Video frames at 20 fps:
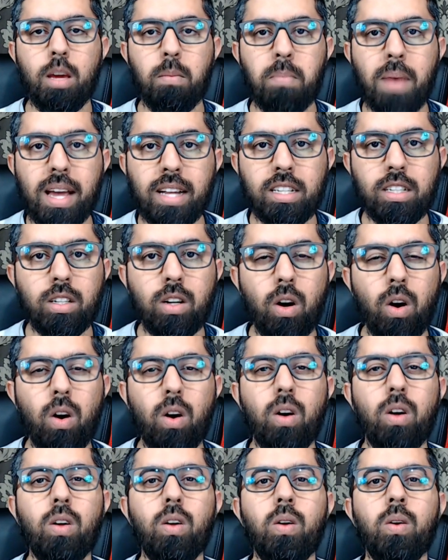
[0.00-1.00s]
Imagine
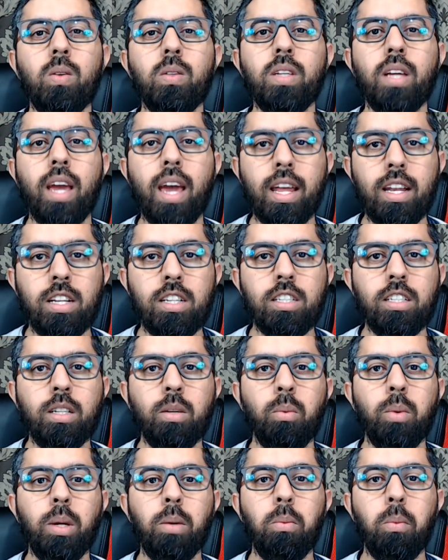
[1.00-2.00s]
all the
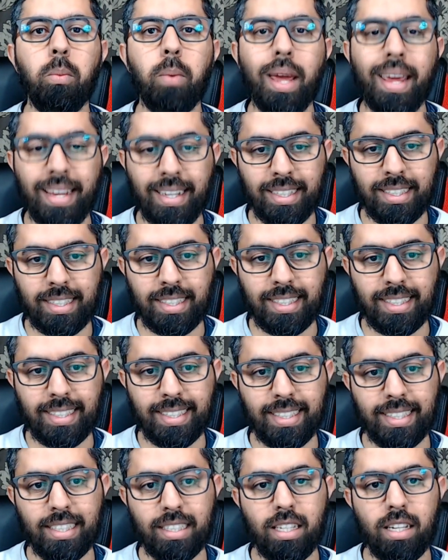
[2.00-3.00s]
energy we
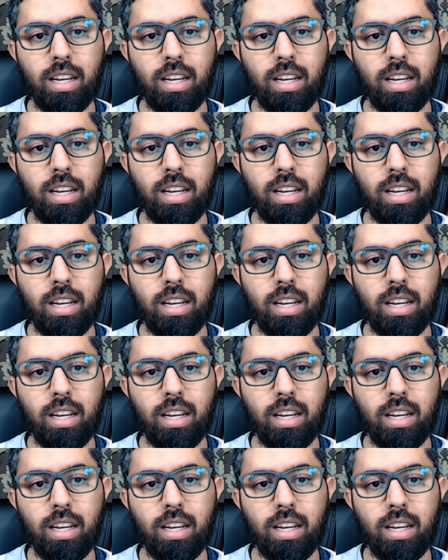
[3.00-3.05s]
waste